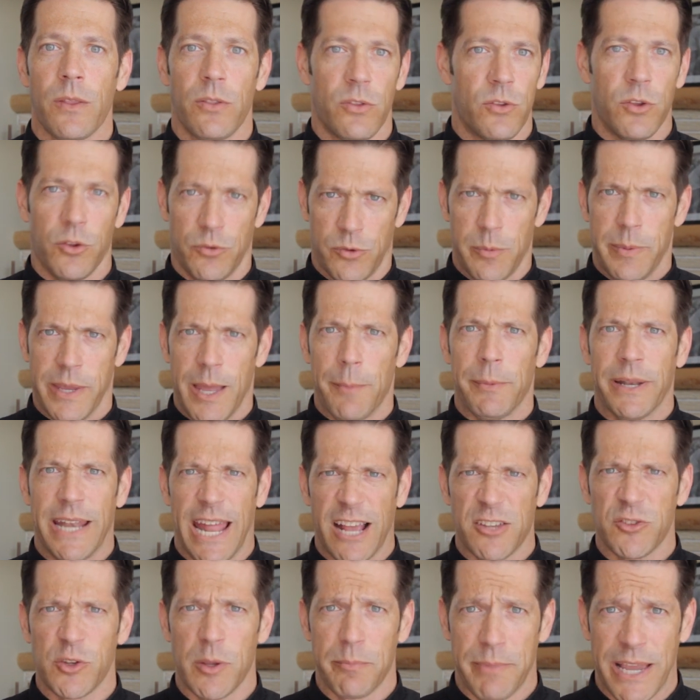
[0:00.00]
to become an
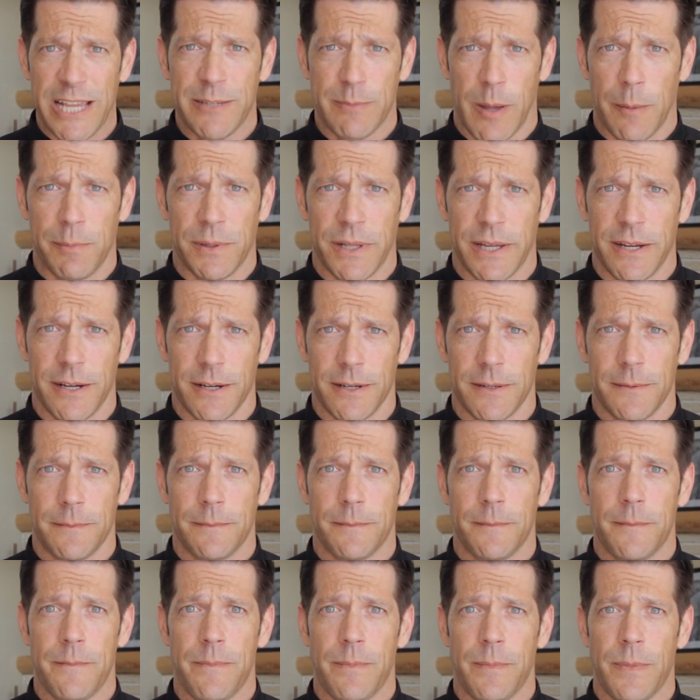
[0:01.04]
excellent baseball player,
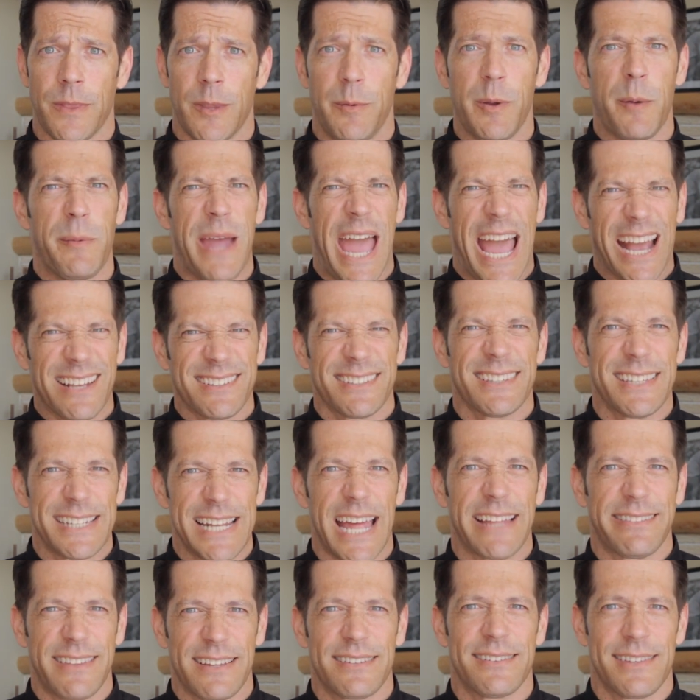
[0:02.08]
to become excellent
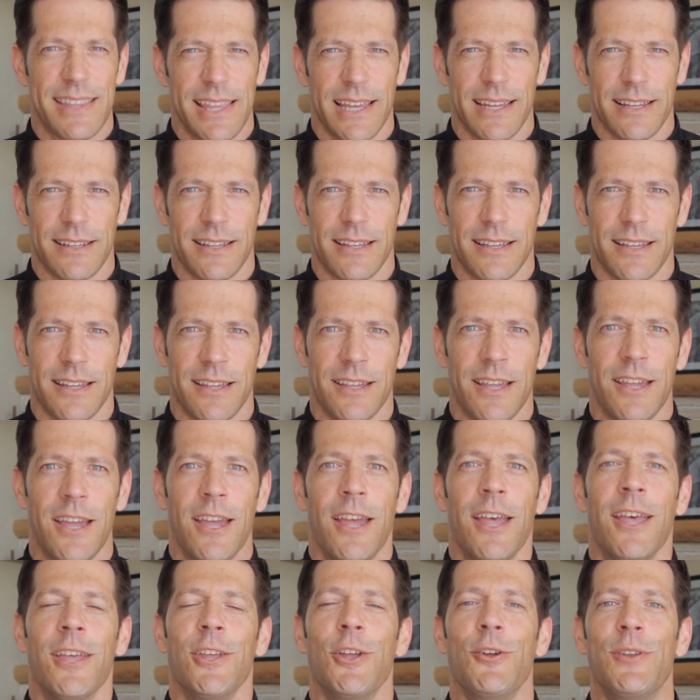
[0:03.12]
at this thing.
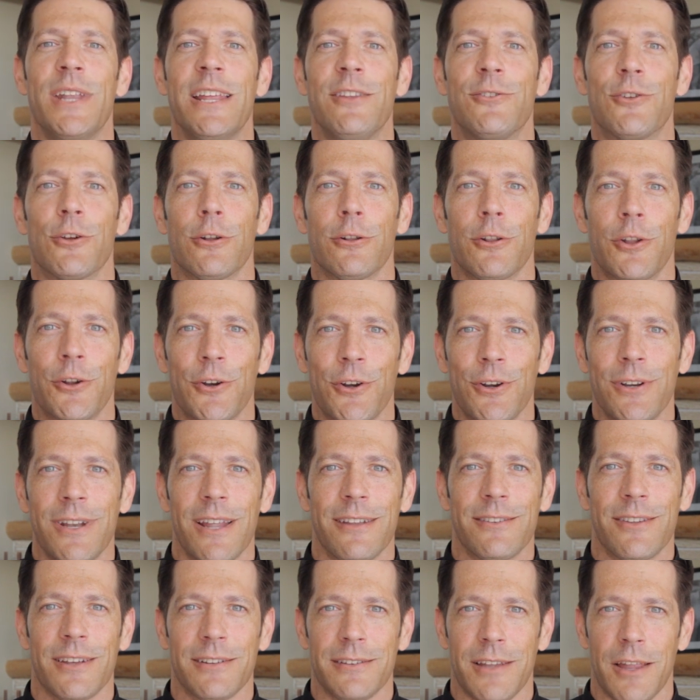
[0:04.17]
You need to learn
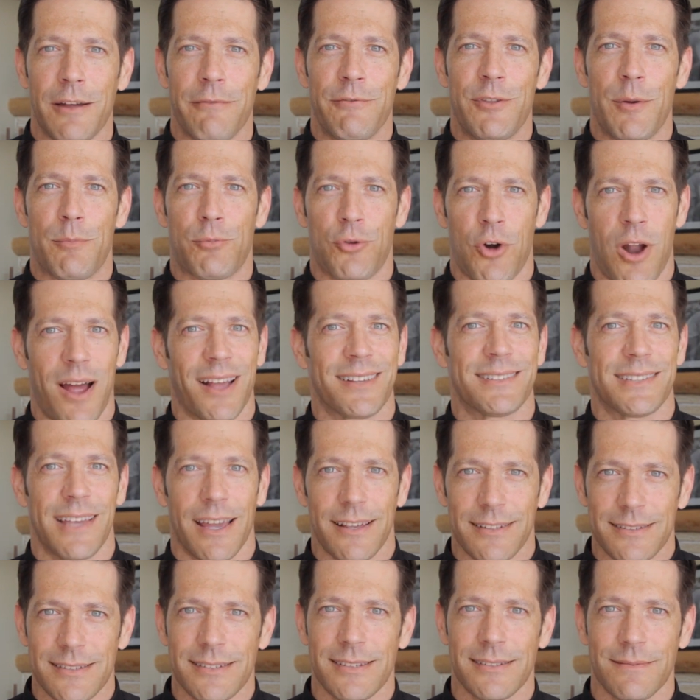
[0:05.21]
to love the
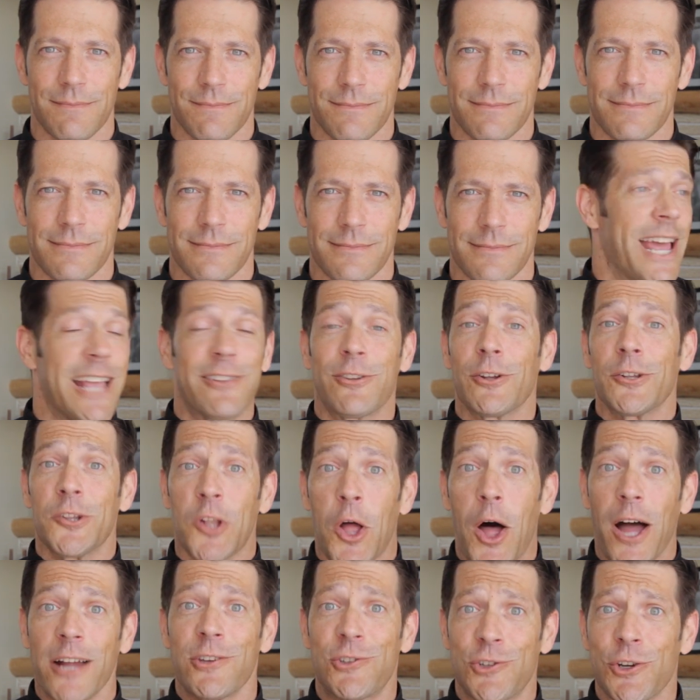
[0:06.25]
process. It's a
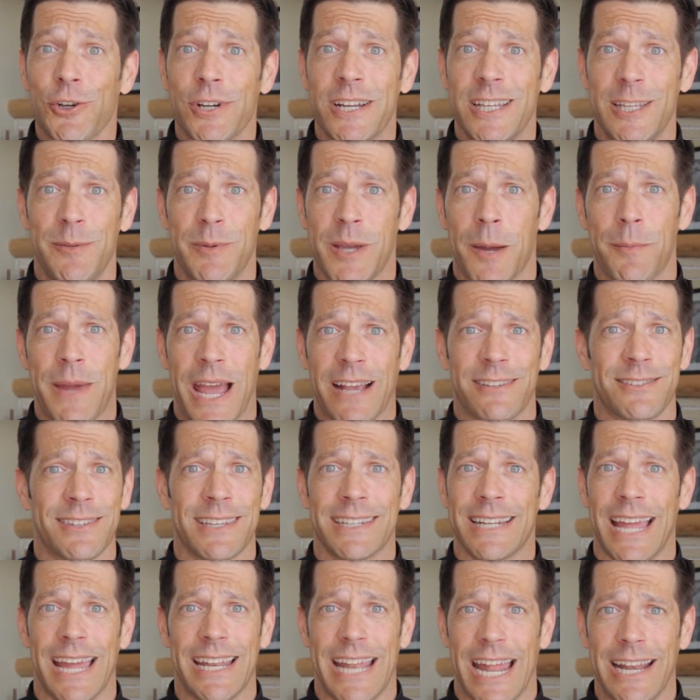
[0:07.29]
long journey to become
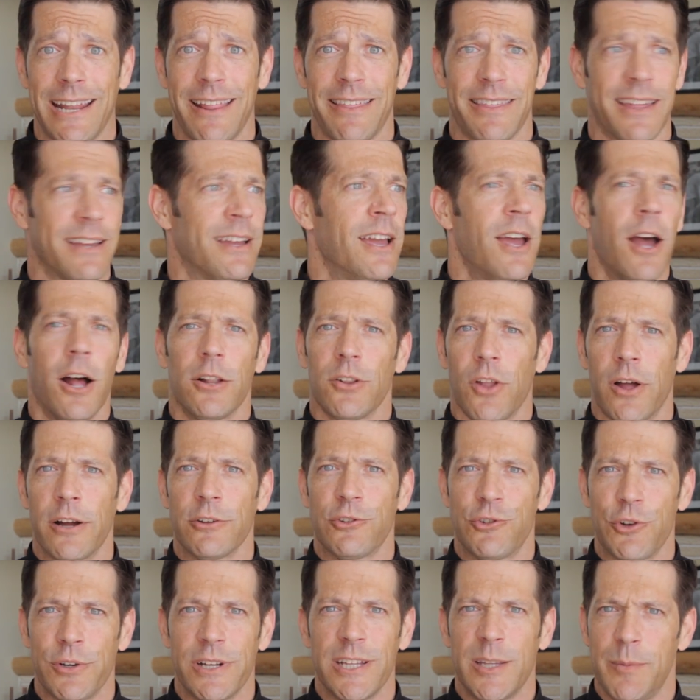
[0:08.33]
excellent at anything, a long
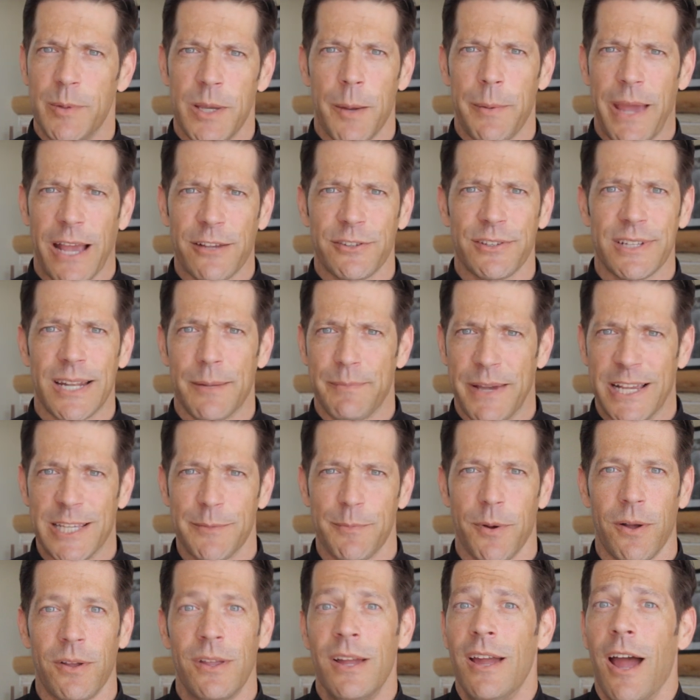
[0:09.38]
journey to become excellent at
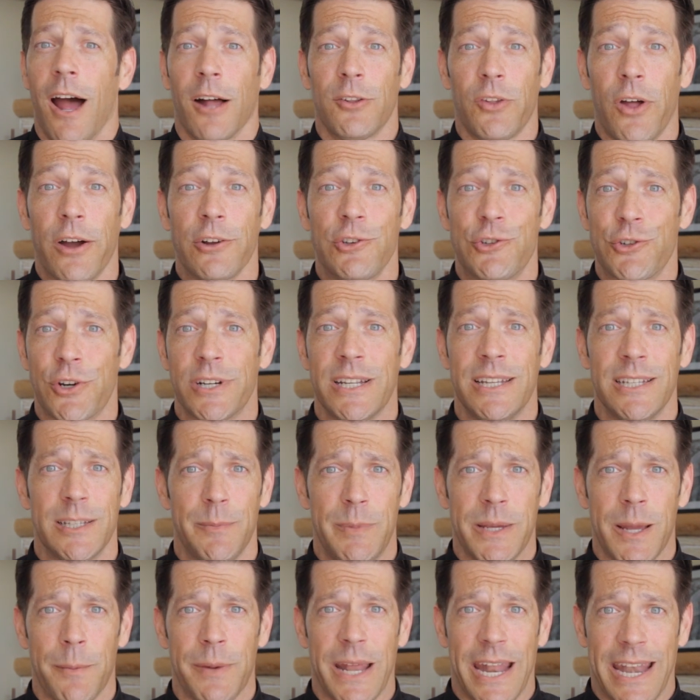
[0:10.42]
baseball, a long journey to
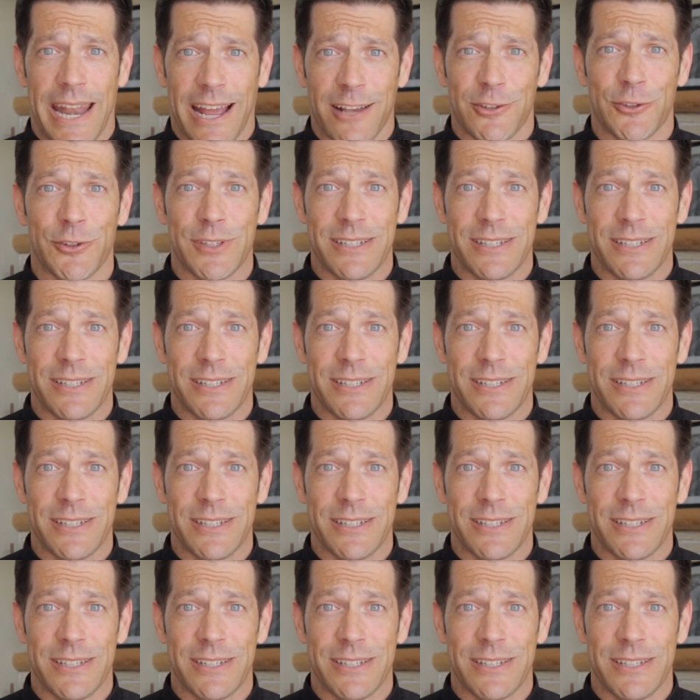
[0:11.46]
become a